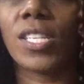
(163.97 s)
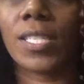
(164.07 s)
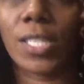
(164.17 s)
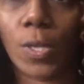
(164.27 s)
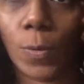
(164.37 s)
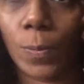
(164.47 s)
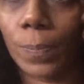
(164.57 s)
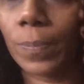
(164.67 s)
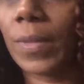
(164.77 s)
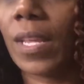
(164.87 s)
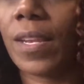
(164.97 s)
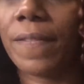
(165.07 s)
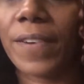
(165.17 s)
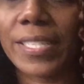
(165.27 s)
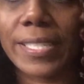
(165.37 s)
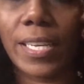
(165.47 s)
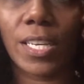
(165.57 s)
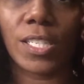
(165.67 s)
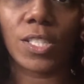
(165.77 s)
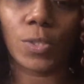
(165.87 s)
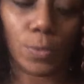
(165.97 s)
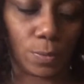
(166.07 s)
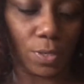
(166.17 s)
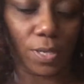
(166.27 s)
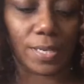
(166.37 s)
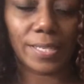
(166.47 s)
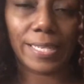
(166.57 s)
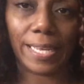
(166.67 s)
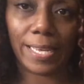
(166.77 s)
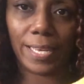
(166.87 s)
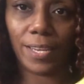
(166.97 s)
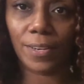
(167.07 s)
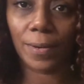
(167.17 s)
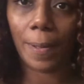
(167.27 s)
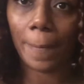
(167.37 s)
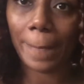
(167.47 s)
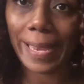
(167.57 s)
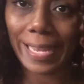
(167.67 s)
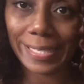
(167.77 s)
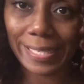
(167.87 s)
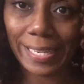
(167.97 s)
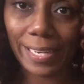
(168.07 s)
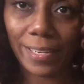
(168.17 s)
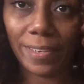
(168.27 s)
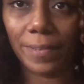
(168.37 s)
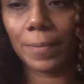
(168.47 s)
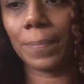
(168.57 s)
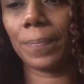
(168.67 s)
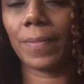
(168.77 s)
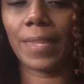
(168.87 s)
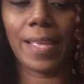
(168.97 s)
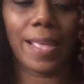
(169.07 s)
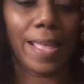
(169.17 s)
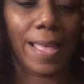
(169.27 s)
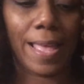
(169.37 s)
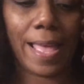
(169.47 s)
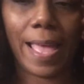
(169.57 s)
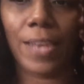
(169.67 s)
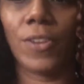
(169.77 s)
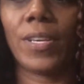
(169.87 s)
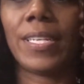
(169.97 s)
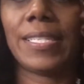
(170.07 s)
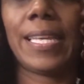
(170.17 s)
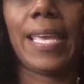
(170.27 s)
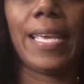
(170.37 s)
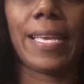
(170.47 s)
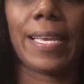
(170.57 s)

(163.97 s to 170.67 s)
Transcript: So the first thing you're gonna do, you're gonna take your plantain here, and you're gonna take